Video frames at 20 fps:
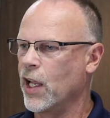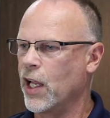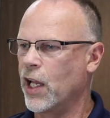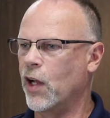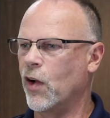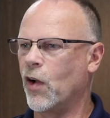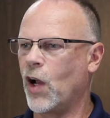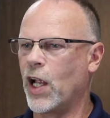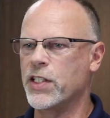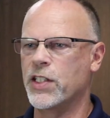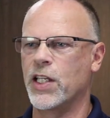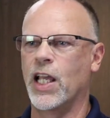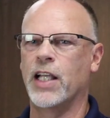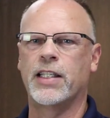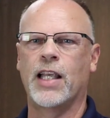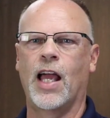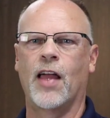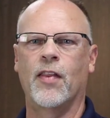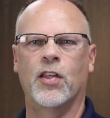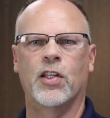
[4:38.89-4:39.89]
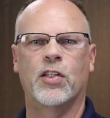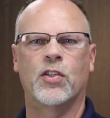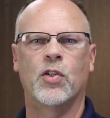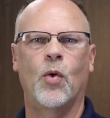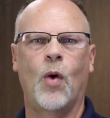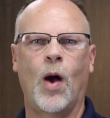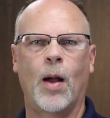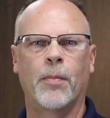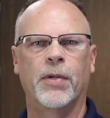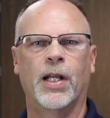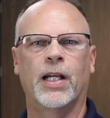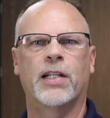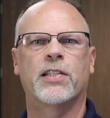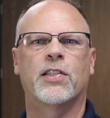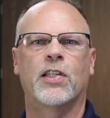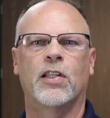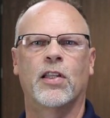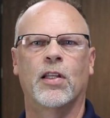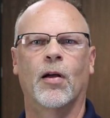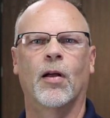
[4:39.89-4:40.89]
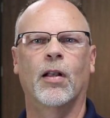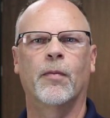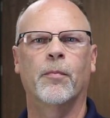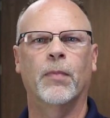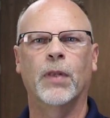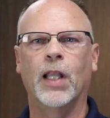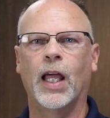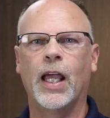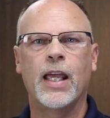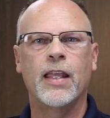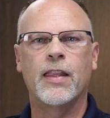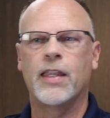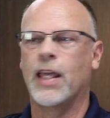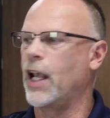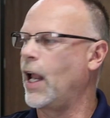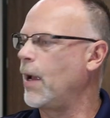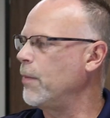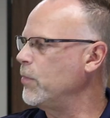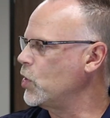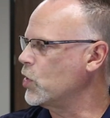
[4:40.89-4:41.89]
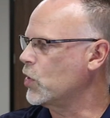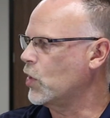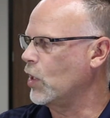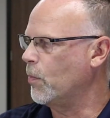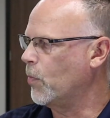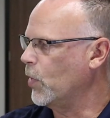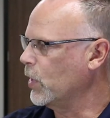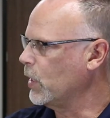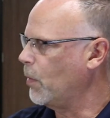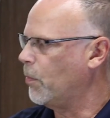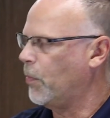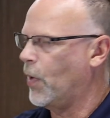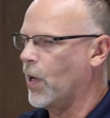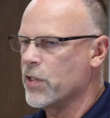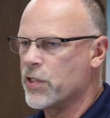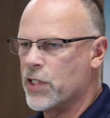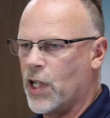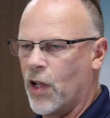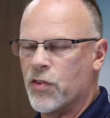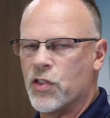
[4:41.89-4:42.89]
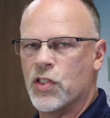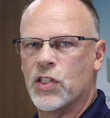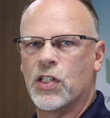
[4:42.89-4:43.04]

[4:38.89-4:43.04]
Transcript: here I set down the two-op next to the lathe and I'm just gonna bring the parts out,